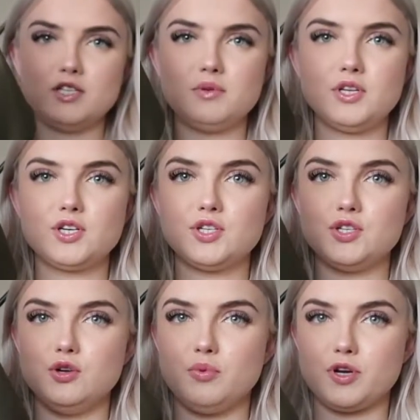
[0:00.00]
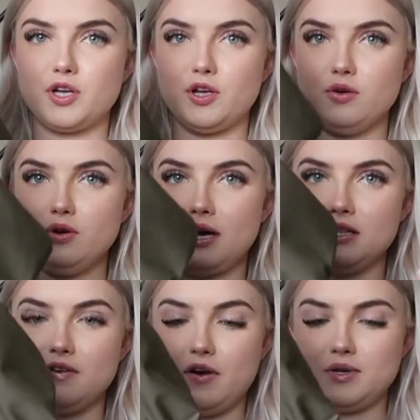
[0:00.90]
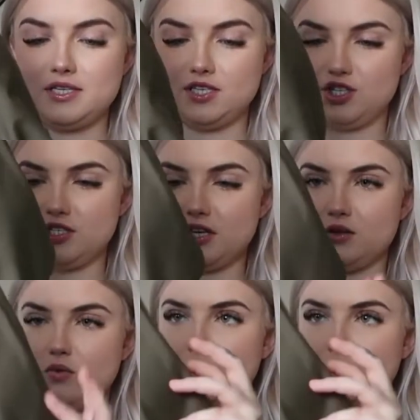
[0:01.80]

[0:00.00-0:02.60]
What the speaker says: this one looks super cute. I love how it cinches at the